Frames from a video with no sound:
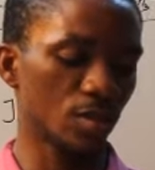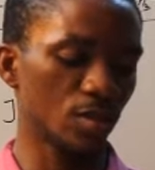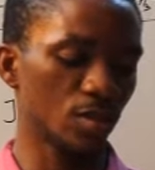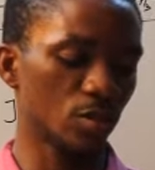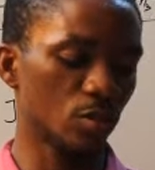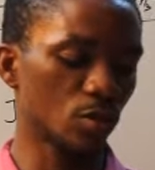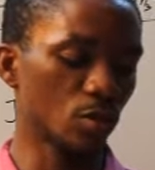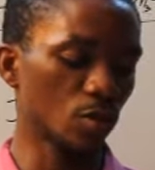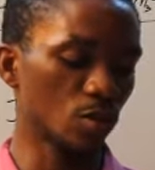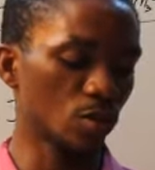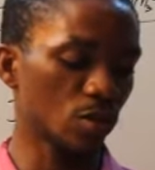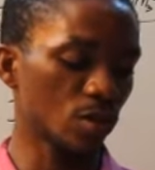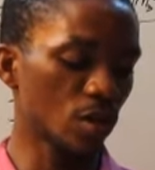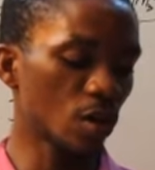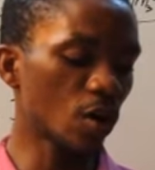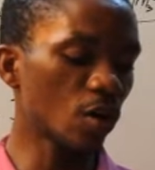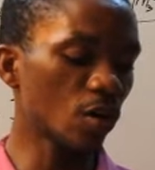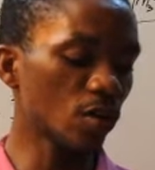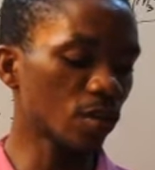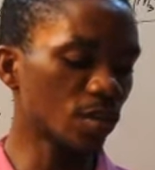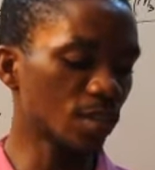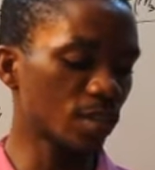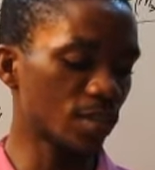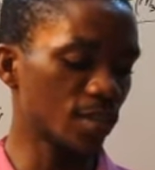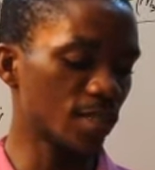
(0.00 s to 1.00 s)
So
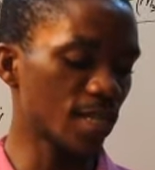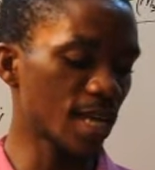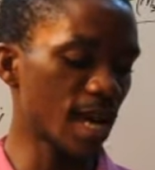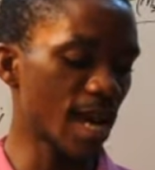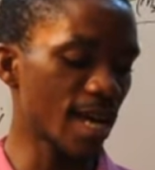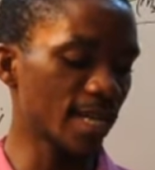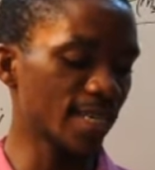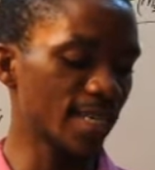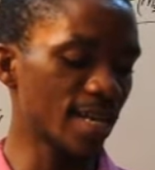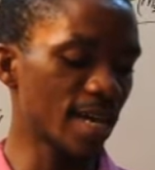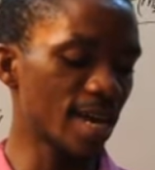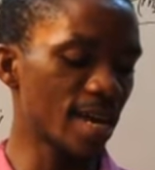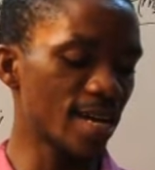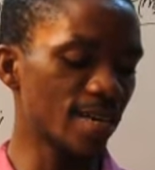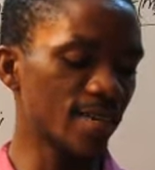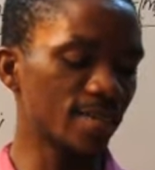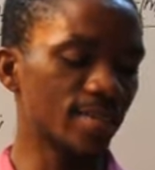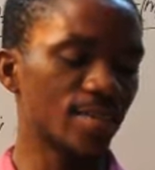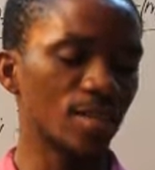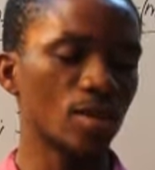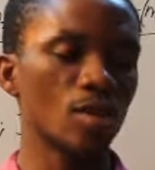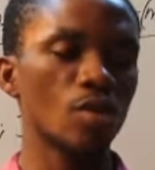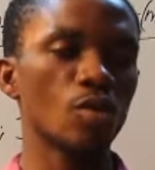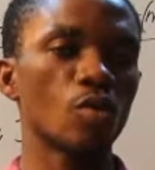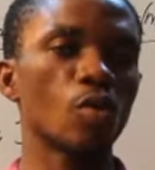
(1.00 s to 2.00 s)
all this, the idea
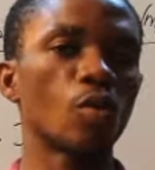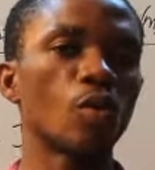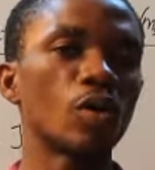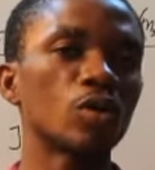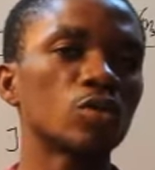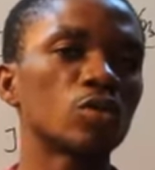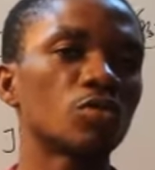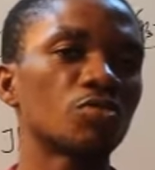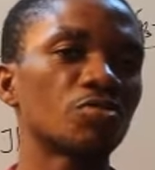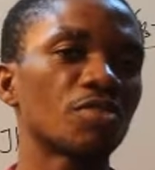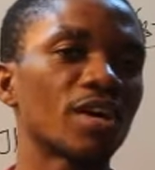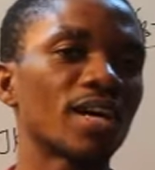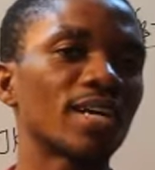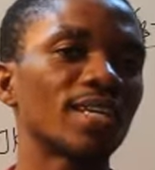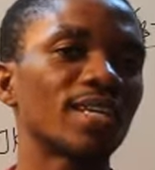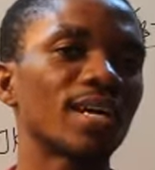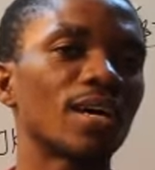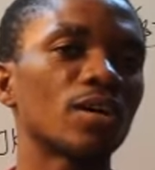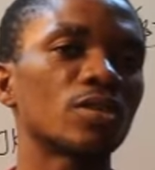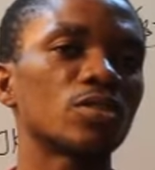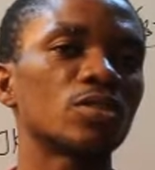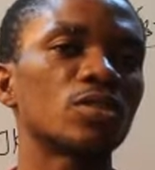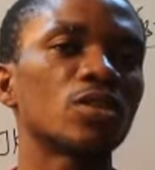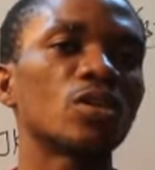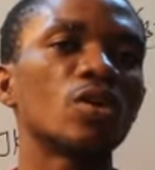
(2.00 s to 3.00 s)
is we want to find
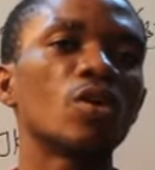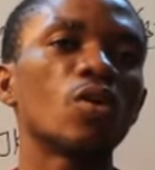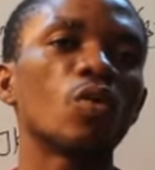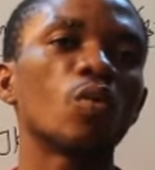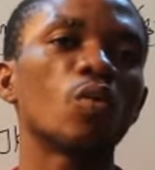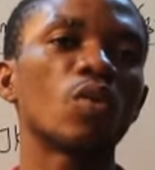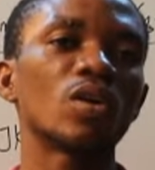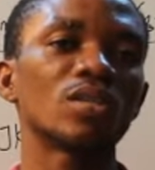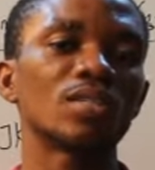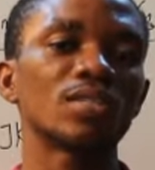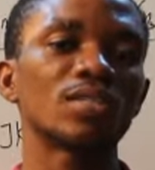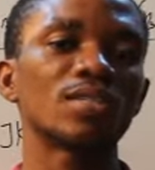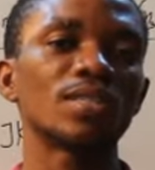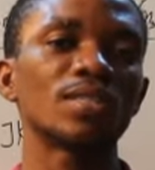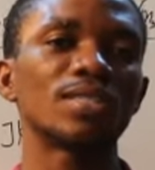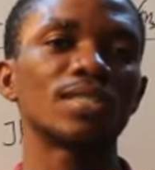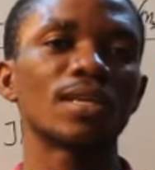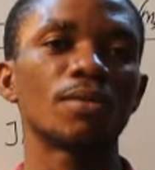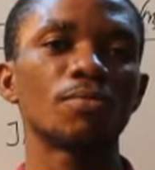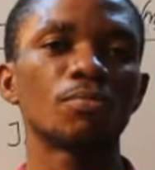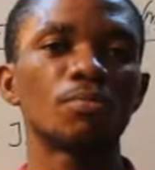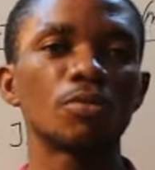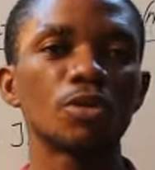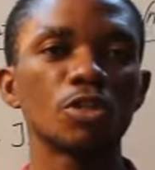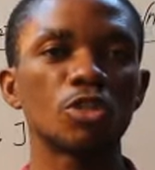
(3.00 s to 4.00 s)
out what is the
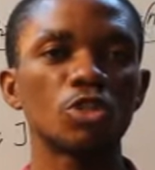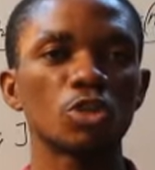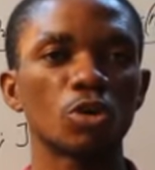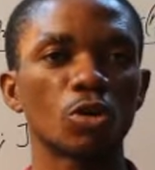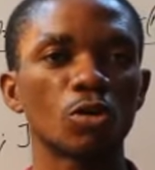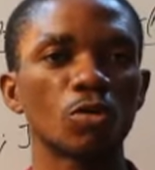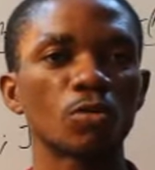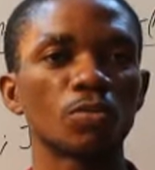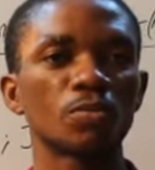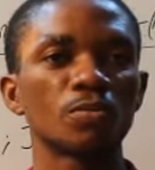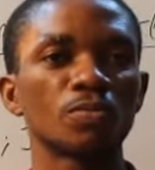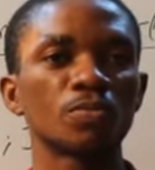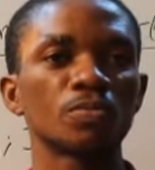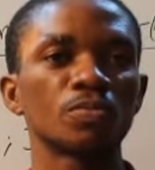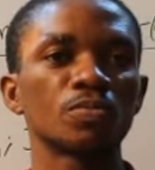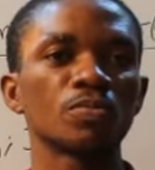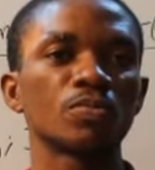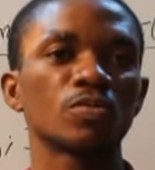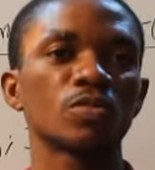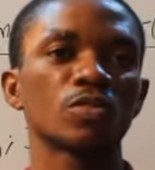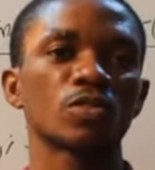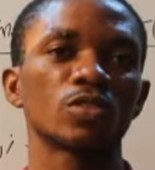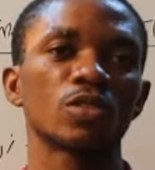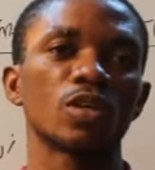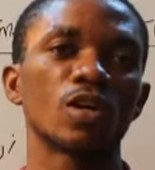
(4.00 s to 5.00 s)
temperature,
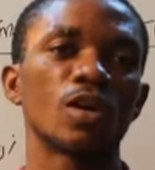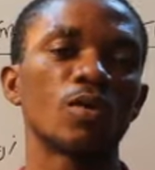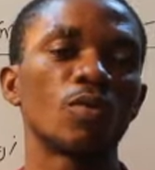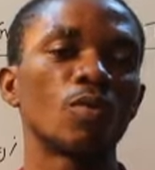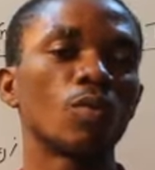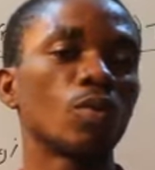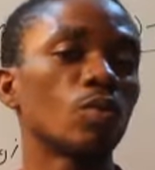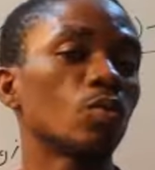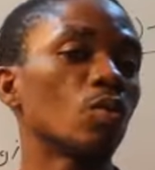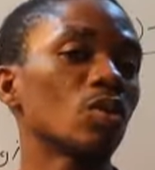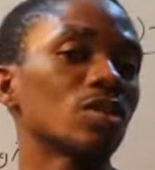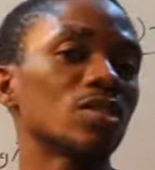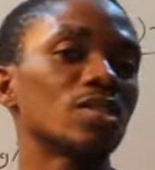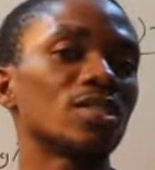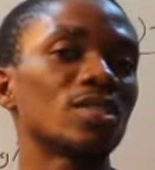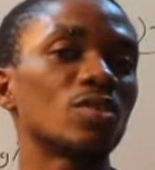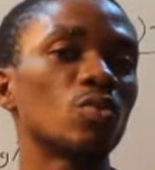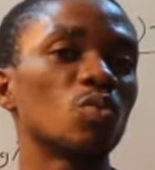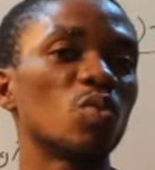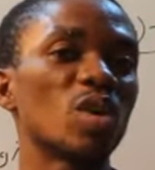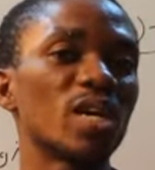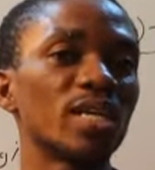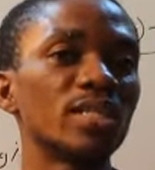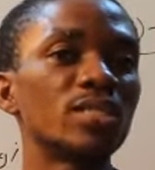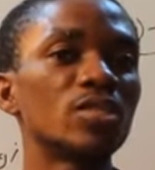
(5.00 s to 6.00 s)
what is the
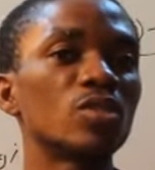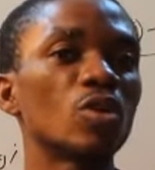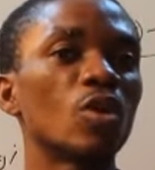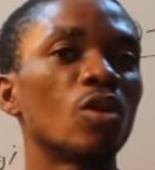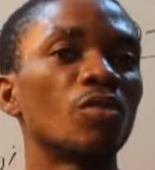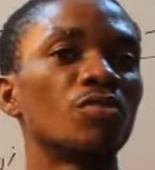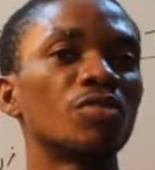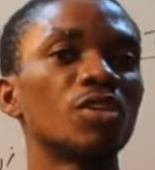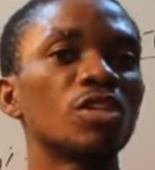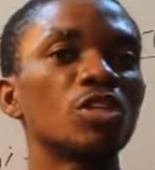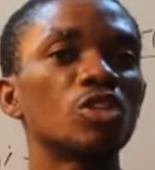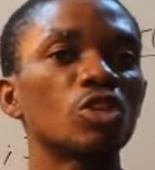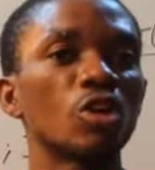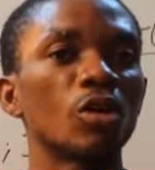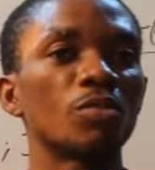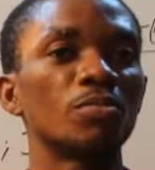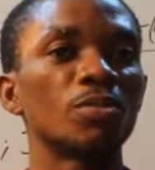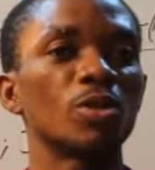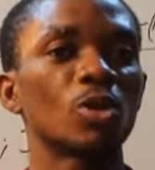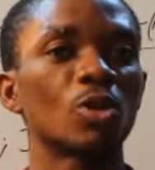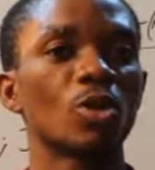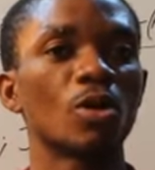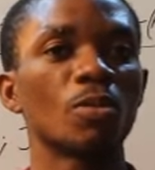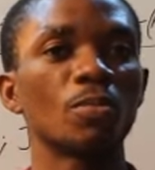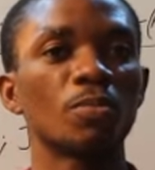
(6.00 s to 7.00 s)
weight of each of
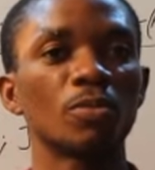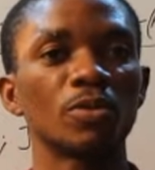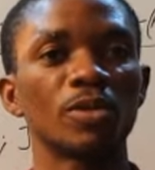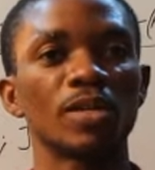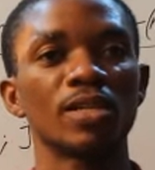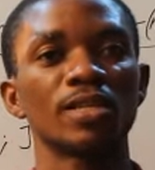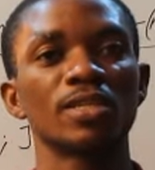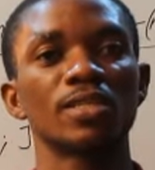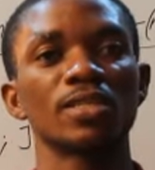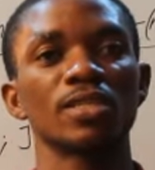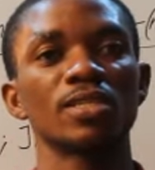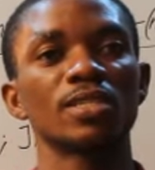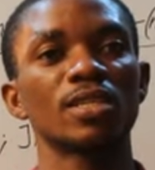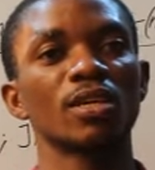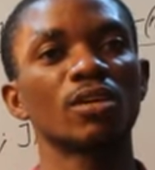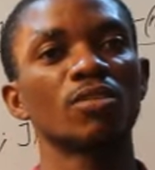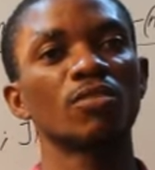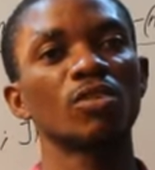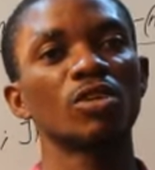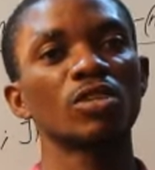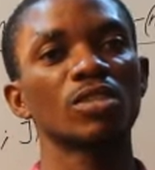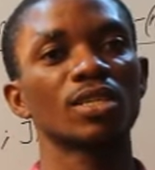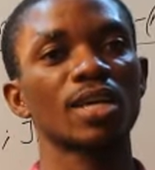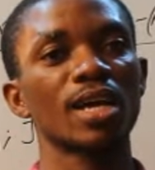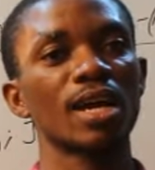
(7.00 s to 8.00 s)
the components, instead of
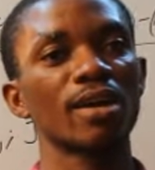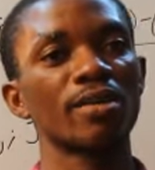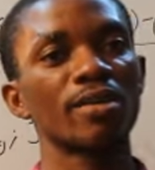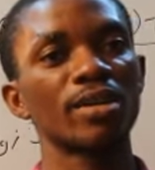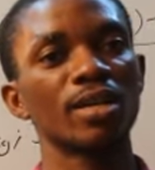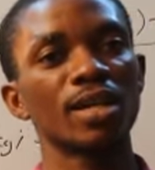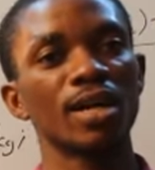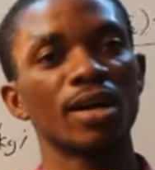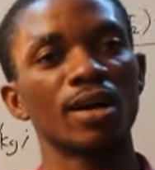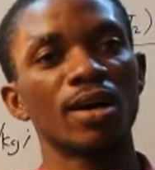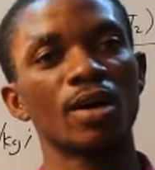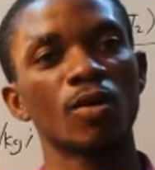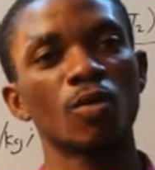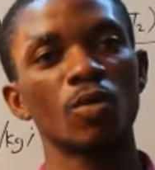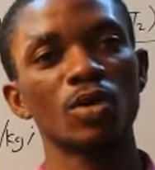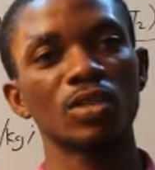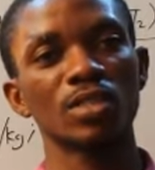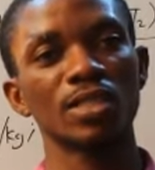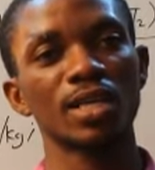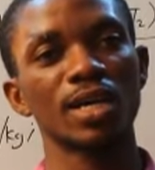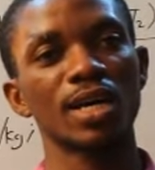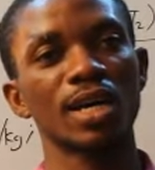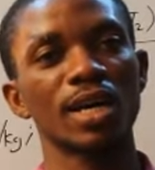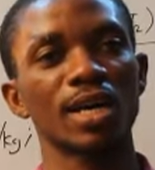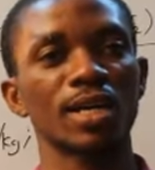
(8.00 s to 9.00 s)
us carrying our
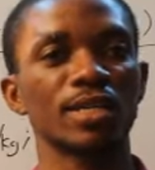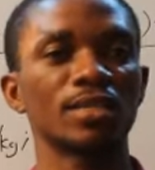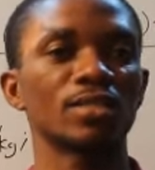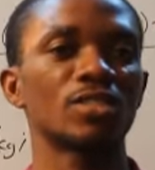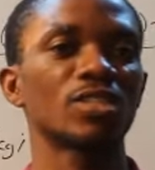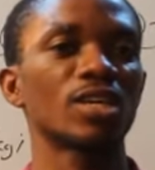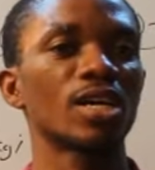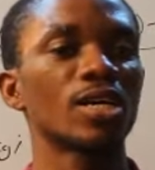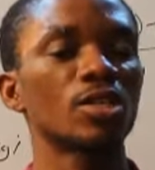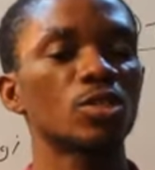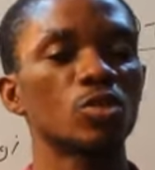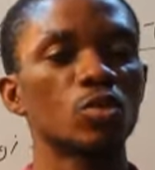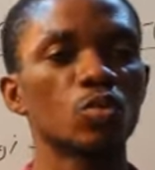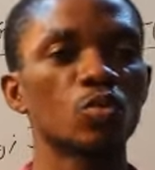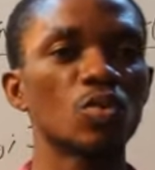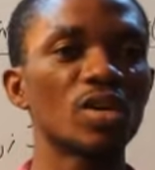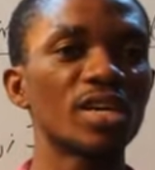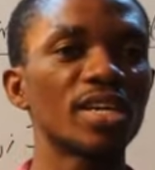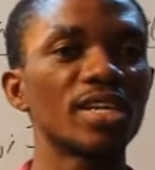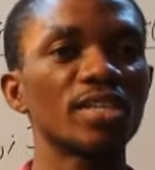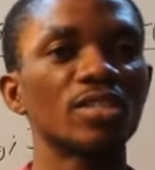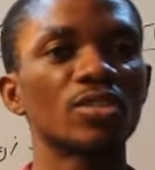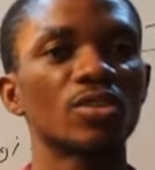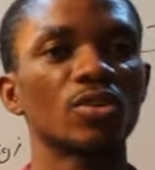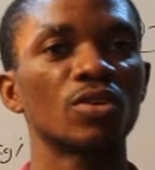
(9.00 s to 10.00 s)
water and trying to
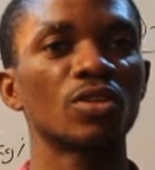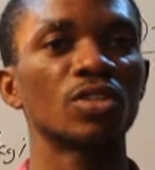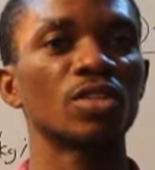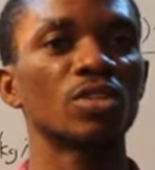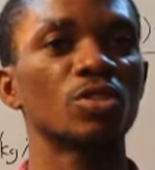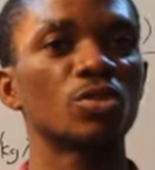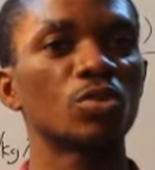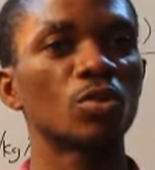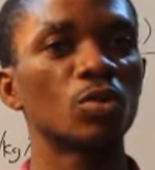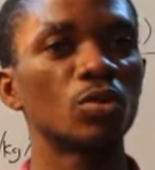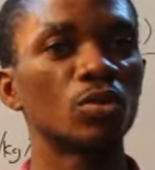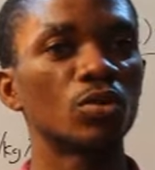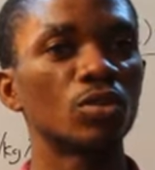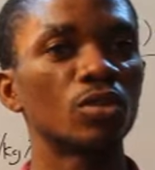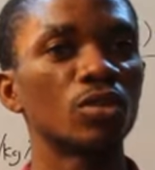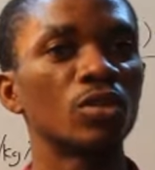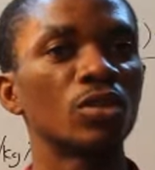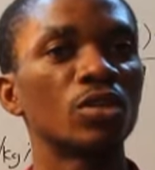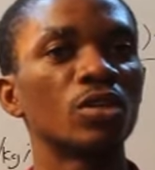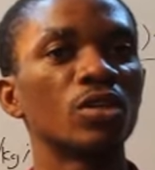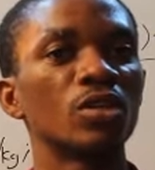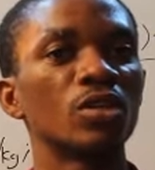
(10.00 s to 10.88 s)
weigh it on its own.